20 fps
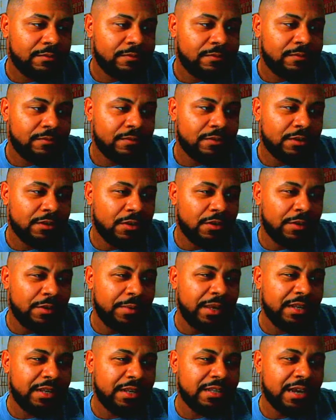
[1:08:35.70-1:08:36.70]
So I mean,
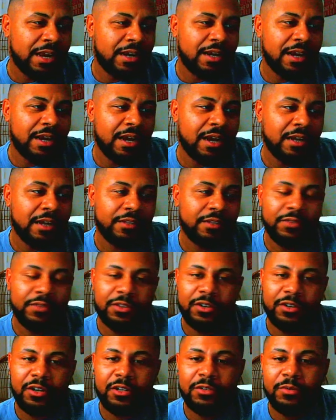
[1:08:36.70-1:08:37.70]
Tyler Conklin for
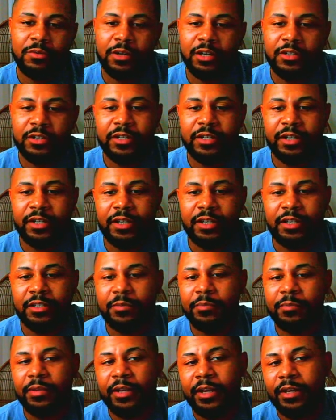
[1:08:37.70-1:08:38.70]
3,200 is a
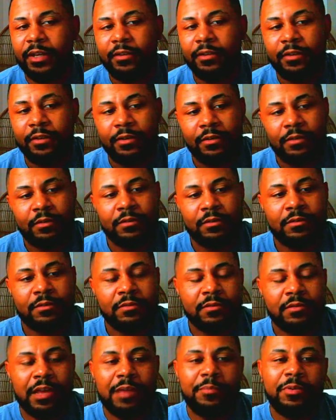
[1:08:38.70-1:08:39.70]
play. So
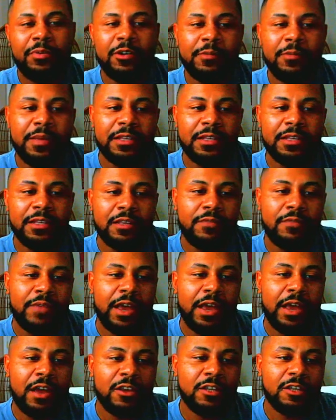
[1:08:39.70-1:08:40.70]
I'll put him as a value
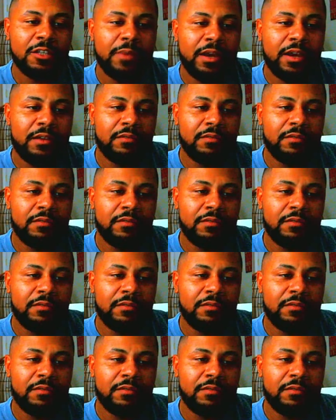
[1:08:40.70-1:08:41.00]
spot.